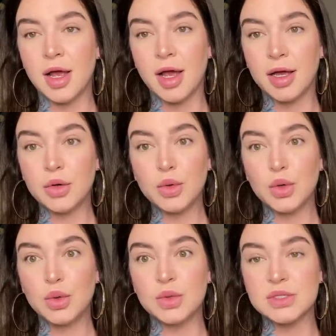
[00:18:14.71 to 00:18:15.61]
I don't know
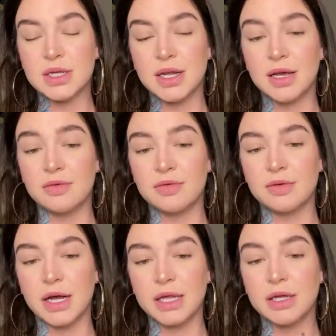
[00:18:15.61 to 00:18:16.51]
who's gonna have
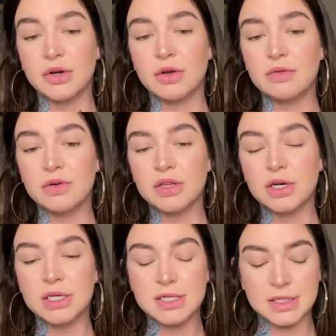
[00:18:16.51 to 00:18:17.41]
eyeliner on for
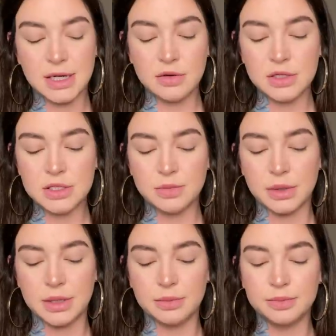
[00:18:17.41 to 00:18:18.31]
36 hours,
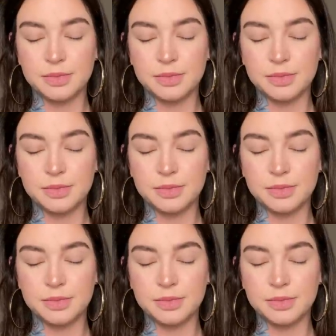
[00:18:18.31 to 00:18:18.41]
but